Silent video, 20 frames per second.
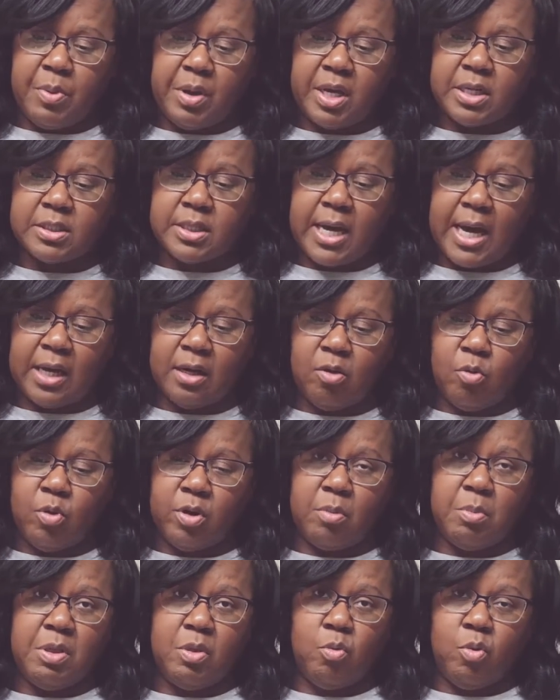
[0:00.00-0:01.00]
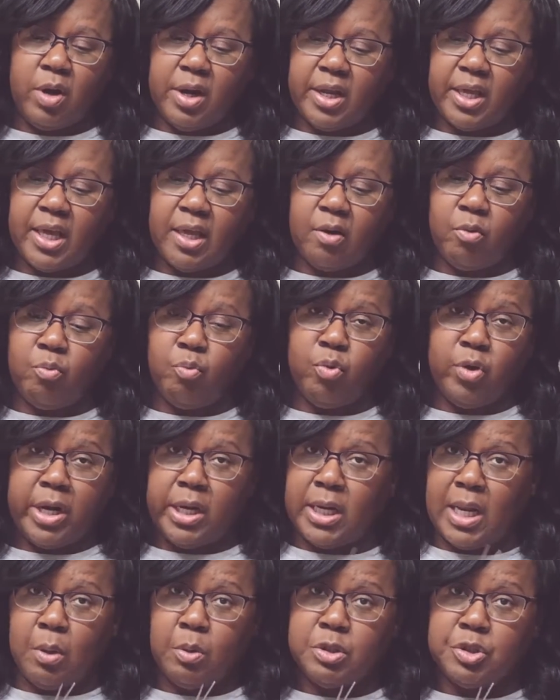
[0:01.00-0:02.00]
because I don't want to be the one to get a
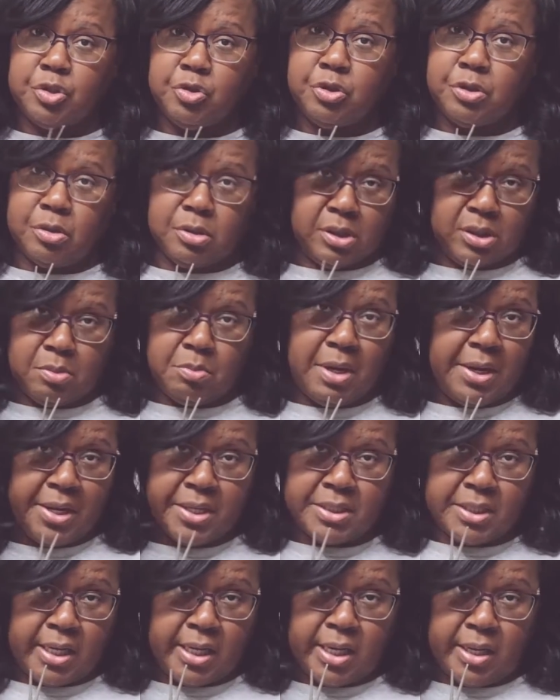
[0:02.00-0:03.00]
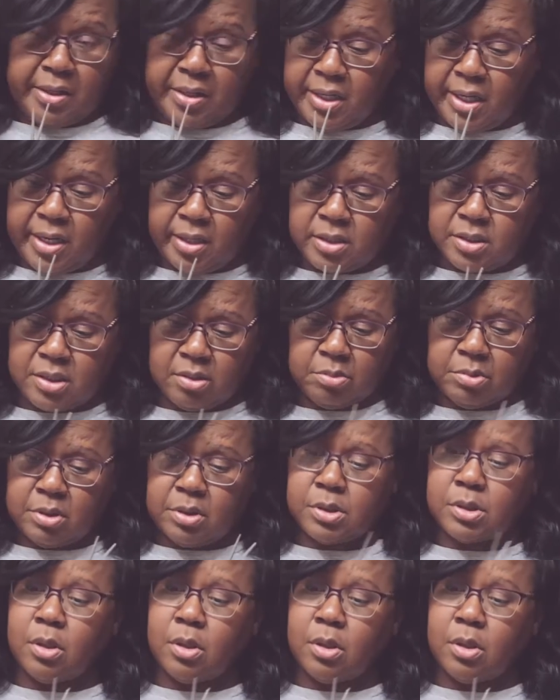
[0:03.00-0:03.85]
wig that was used on somebody's head and catch something.